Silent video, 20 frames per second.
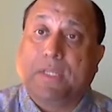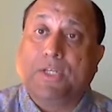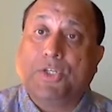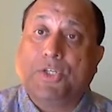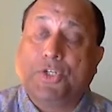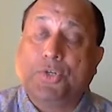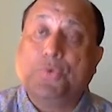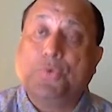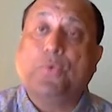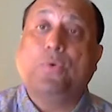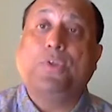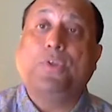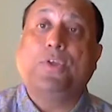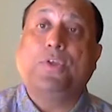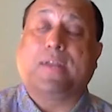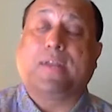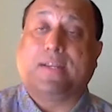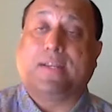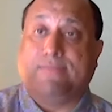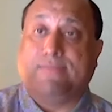to
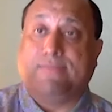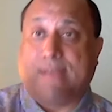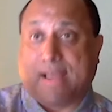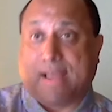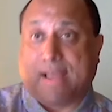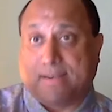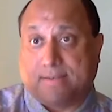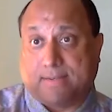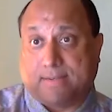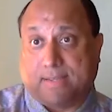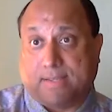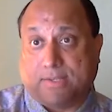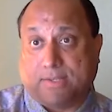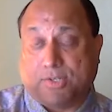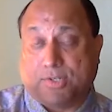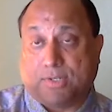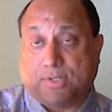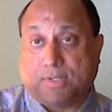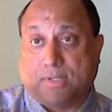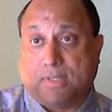your
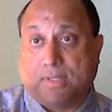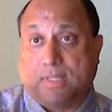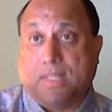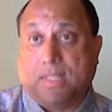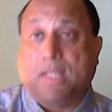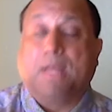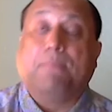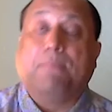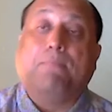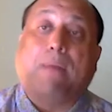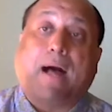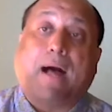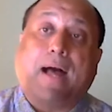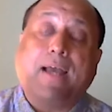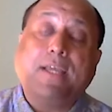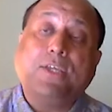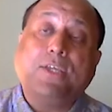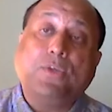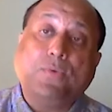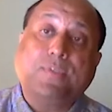advantage by
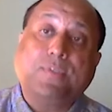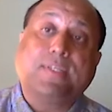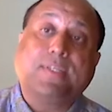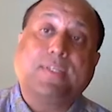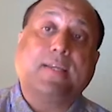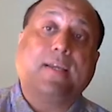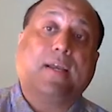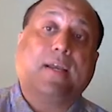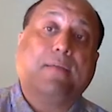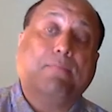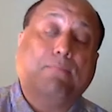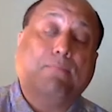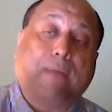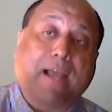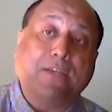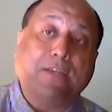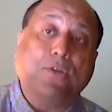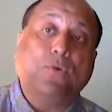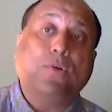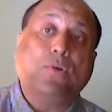using
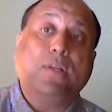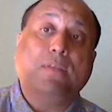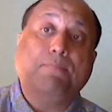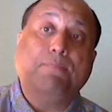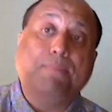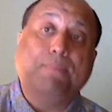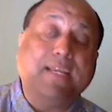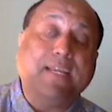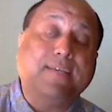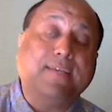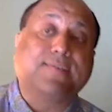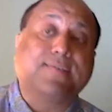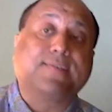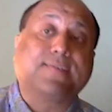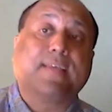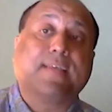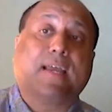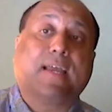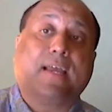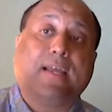binaural beats,
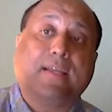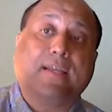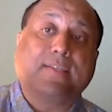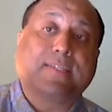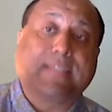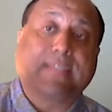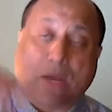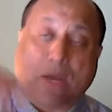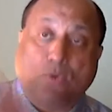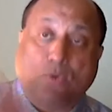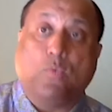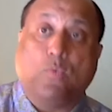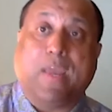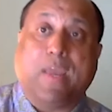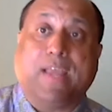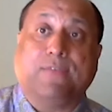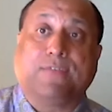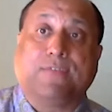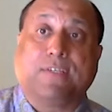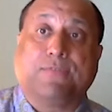sound
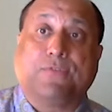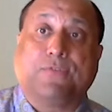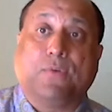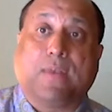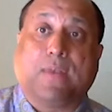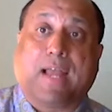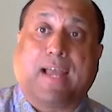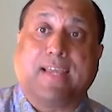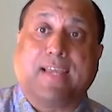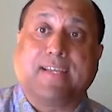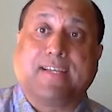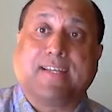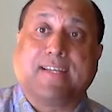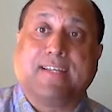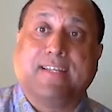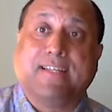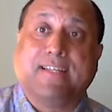waves, if you like,